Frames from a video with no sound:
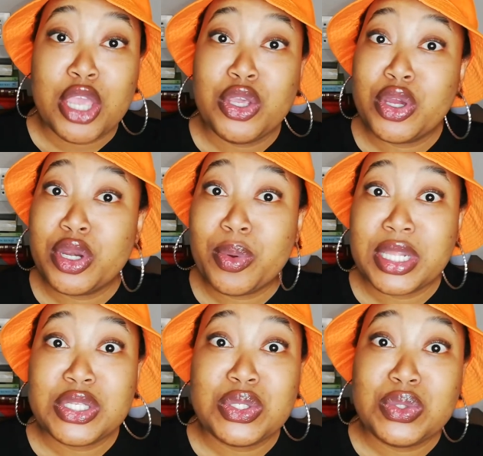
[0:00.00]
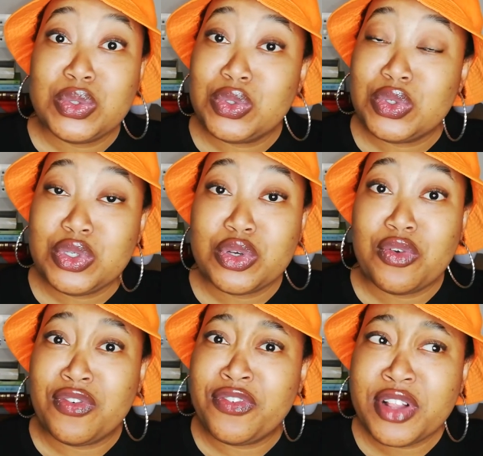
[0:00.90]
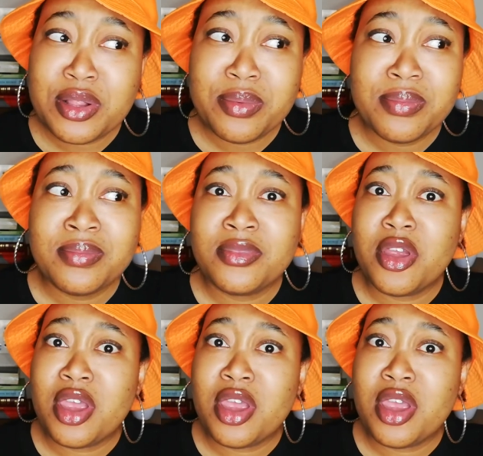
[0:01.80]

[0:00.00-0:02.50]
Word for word: you're going to want to, you know, film